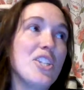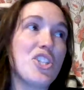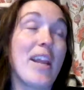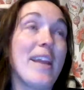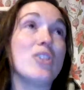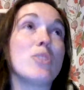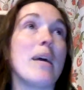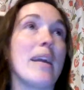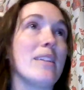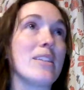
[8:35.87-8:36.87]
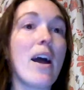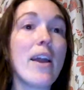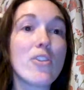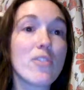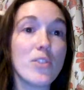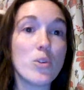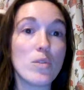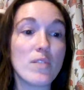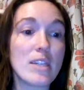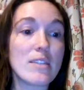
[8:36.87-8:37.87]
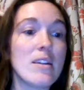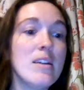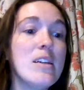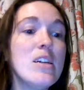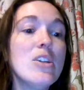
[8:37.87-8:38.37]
changed my entire view of it.